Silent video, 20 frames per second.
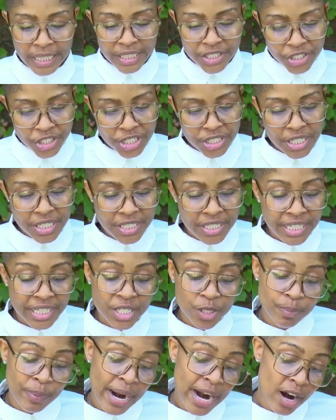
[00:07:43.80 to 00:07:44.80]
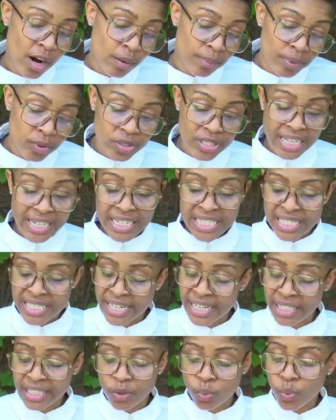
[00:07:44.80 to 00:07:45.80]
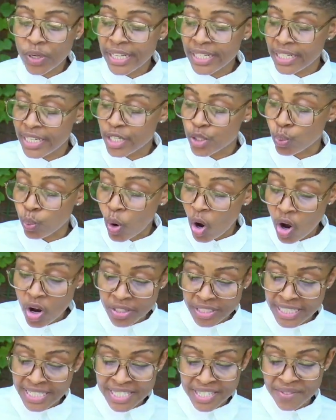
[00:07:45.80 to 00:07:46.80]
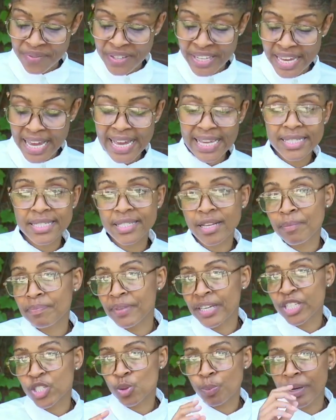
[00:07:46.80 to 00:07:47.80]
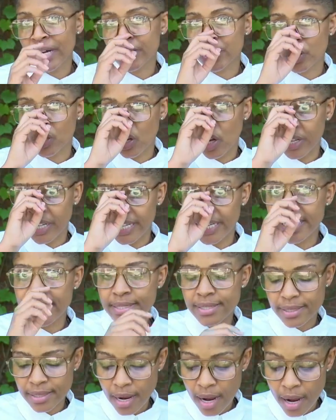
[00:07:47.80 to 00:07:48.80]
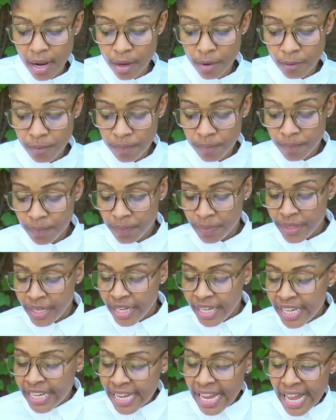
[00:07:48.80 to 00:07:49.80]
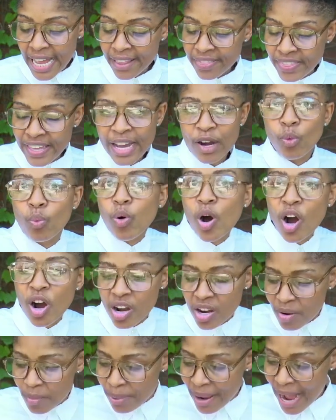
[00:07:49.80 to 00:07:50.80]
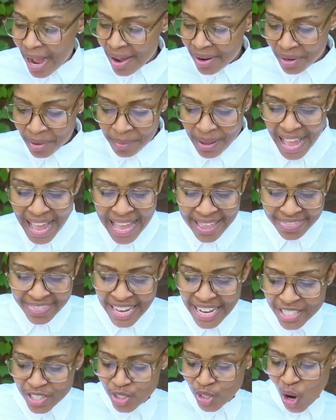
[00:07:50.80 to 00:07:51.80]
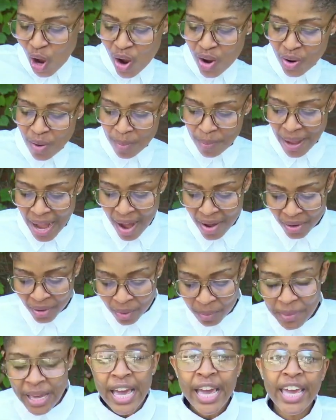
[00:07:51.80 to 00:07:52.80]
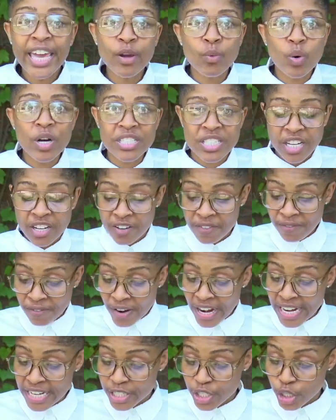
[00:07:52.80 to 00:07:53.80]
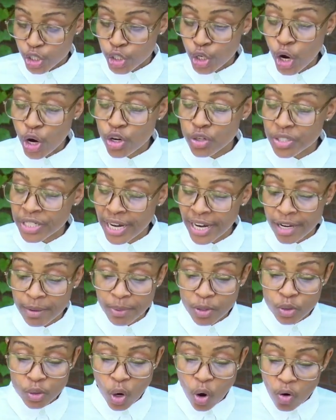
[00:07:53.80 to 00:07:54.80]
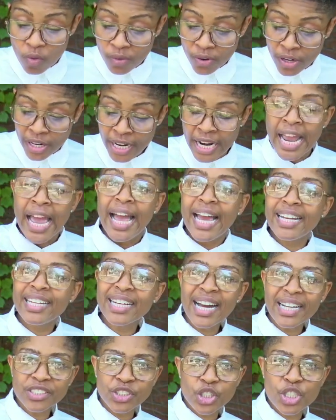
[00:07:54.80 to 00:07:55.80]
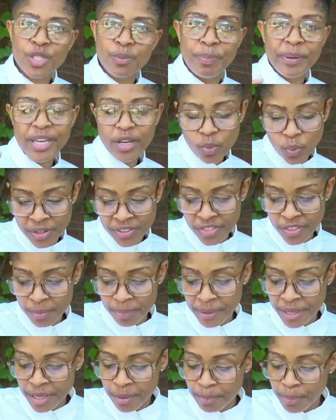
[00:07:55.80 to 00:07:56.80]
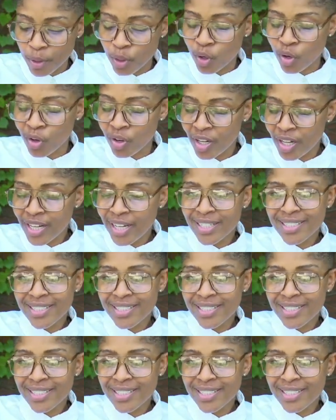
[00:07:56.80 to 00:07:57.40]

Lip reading: Jesus, in his parables and his daily witness, walked as if he had something special on the inside. He had that walk about him, had that talk about him. He wasn't afraid to turn tables over and not just be with the people.